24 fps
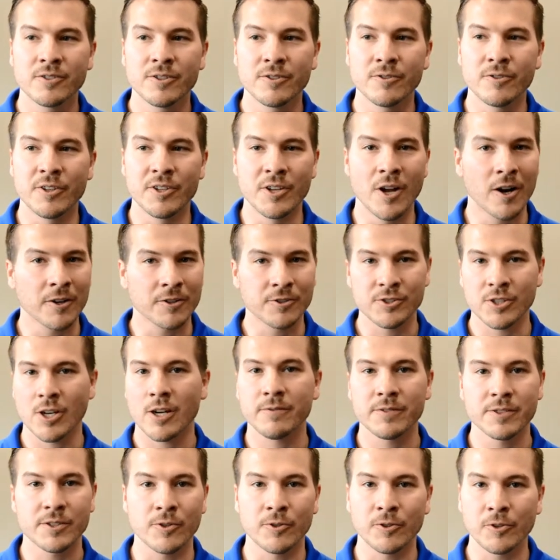to the doctor's
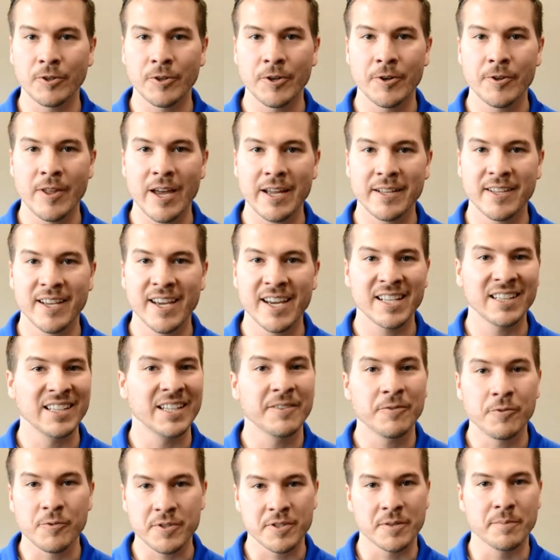office earlier that day,
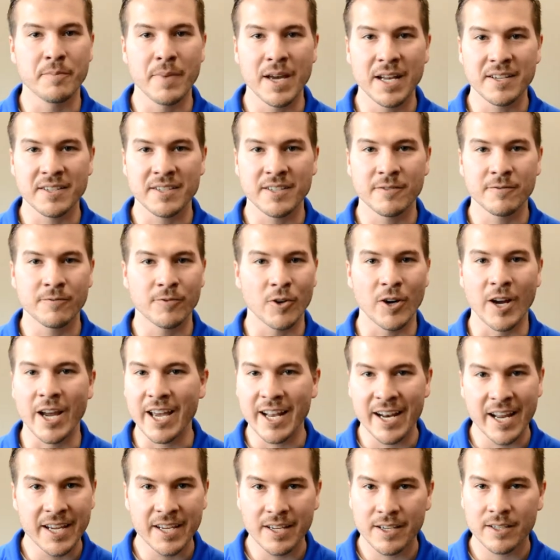left with some medicine for a
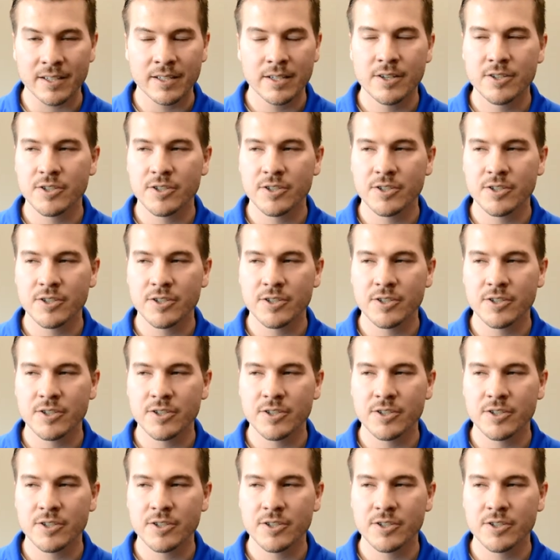headache,